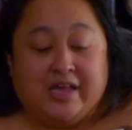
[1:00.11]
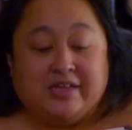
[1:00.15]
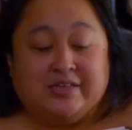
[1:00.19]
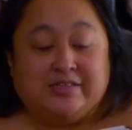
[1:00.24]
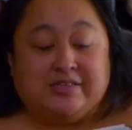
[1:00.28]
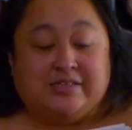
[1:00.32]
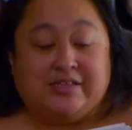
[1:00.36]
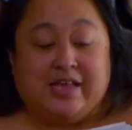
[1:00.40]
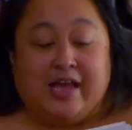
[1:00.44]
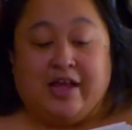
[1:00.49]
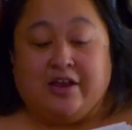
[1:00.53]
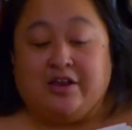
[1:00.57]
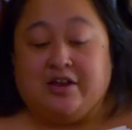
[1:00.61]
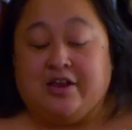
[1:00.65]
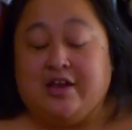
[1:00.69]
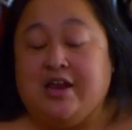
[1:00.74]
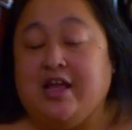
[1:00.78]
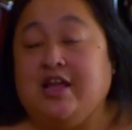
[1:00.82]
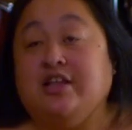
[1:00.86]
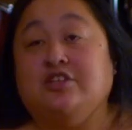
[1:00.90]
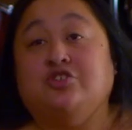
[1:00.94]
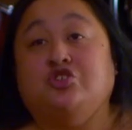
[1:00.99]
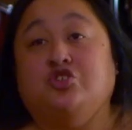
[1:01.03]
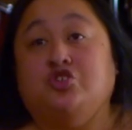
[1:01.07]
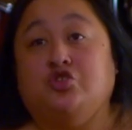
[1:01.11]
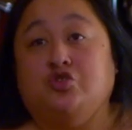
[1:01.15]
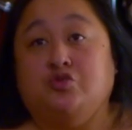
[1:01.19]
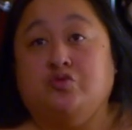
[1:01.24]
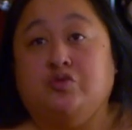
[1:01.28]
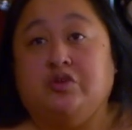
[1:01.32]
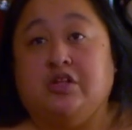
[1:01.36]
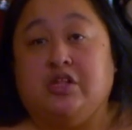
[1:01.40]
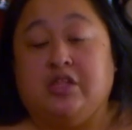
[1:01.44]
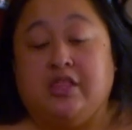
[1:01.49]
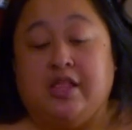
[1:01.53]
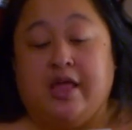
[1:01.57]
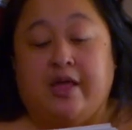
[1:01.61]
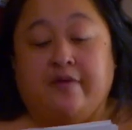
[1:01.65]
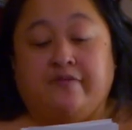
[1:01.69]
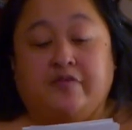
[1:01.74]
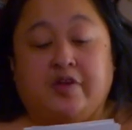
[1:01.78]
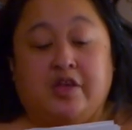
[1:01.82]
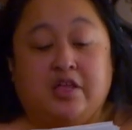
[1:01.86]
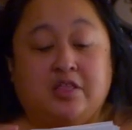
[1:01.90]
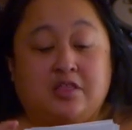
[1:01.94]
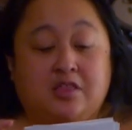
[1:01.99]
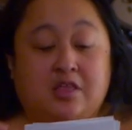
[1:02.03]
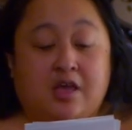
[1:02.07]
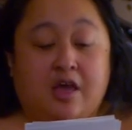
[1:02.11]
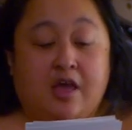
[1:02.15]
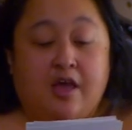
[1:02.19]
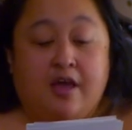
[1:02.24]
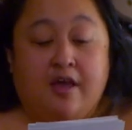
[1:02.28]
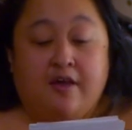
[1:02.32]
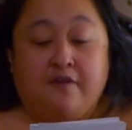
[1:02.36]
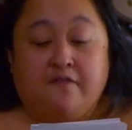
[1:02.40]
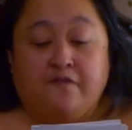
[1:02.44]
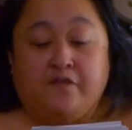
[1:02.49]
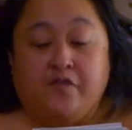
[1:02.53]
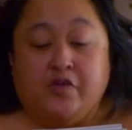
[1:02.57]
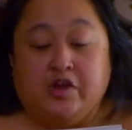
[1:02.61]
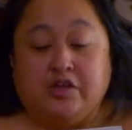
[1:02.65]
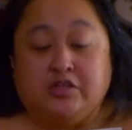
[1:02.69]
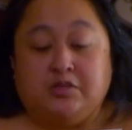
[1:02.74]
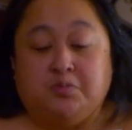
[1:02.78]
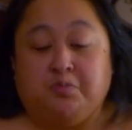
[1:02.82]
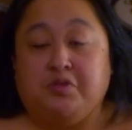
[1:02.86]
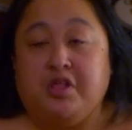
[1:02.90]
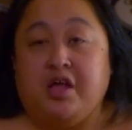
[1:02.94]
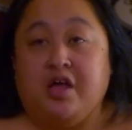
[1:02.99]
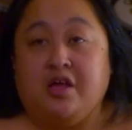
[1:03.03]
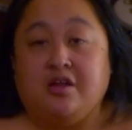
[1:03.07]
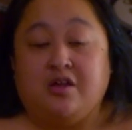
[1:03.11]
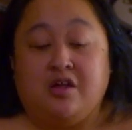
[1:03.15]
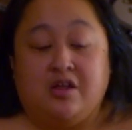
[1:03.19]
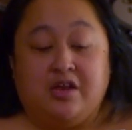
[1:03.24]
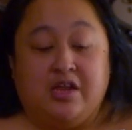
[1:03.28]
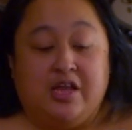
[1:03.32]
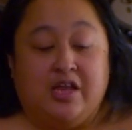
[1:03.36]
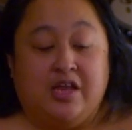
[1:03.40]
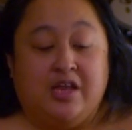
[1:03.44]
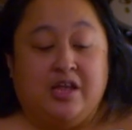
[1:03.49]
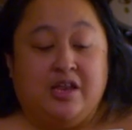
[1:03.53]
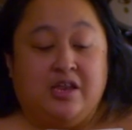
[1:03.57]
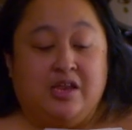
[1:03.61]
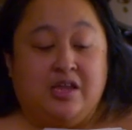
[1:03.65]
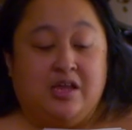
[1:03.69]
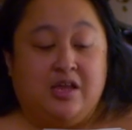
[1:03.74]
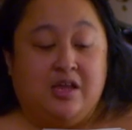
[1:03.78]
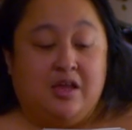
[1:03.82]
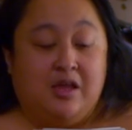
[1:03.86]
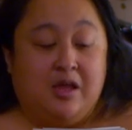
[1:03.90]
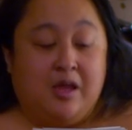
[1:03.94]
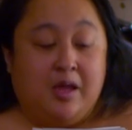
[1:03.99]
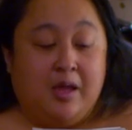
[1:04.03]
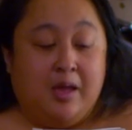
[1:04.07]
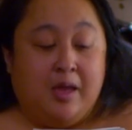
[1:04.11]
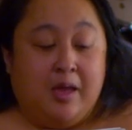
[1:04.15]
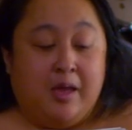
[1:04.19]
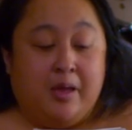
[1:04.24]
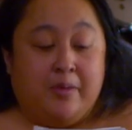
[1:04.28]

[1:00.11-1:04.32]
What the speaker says: Saturday, June 11th, First Blood on A&E.